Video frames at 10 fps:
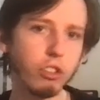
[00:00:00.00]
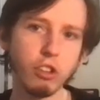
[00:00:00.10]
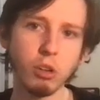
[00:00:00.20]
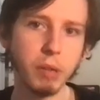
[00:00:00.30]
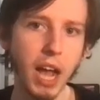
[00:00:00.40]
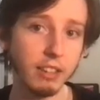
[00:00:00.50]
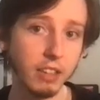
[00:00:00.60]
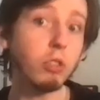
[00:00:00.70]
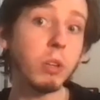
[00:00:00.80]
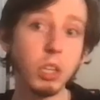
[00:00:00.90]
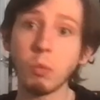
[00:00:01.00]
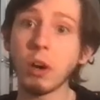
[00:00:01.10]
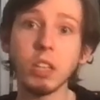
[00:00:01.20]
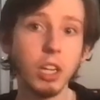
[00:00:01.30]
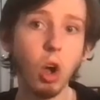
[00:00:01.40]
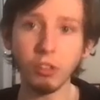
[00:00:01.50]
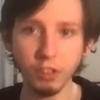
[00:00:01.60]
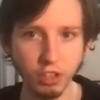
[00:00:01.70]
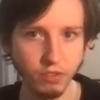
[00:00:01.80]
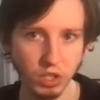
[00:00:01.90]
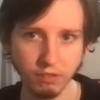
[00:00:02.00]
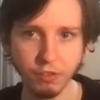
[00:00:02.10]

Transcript: is the New Black. That's really where like all the TV and